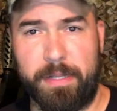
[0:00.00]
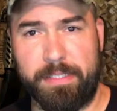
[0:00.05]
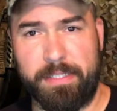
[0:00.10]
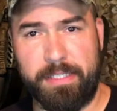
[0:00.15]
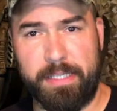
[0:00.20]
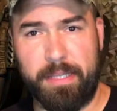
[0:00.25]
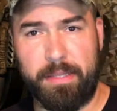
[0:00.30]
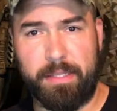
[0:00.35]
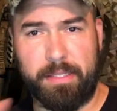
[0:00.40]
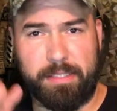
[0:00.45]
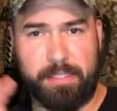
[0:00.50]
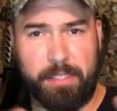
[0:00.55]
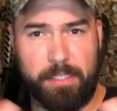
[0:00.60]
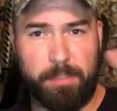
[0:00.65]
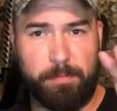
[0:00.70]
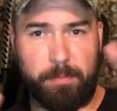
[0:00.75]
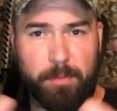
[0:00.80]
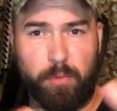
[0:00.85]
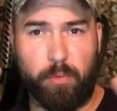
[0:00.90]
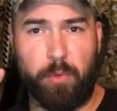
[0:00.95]
been a
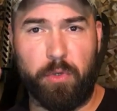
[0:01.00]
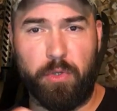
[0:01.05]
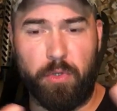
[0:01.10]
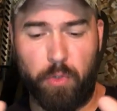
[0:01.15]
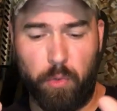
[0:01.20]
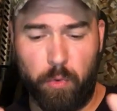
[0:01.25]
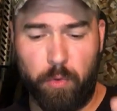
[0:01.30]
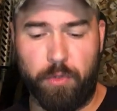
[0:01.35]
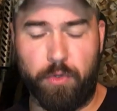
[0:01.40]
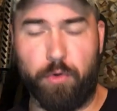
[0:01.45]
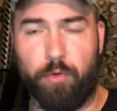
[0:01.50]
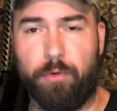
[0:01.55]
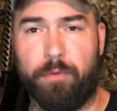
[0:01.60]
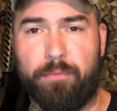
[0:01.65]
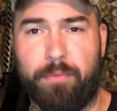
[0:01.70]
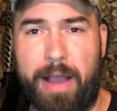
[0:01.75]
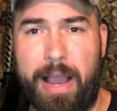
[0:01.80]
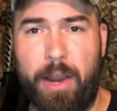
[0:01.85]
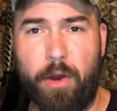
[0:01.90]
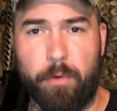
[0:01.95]
synthesis between you and your
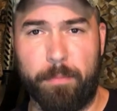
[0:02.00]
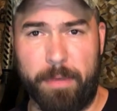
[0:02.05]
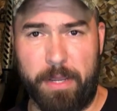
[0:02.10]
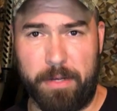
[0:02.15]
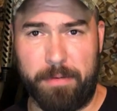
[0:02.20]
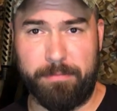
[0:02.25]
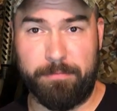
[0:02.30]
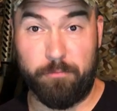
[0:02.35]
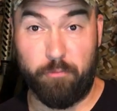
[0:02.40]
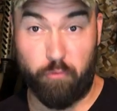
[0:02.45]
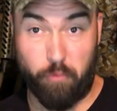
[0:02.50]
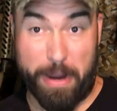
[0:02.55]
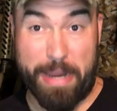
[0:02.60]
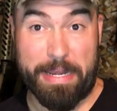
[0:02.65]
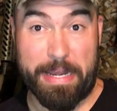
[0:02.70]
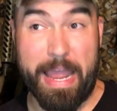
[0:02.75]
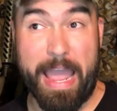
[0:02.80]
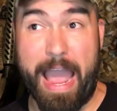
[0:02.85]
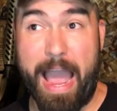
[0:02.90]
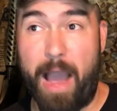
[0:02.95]
environment
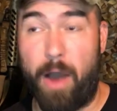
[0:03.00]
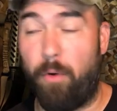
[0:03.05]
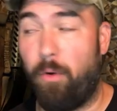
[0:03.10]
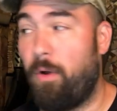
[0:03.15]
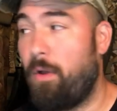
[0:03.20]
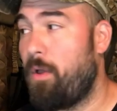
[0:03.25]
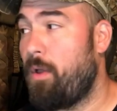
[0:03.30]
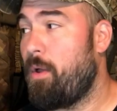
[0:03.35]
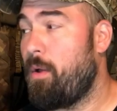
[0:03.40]
right now.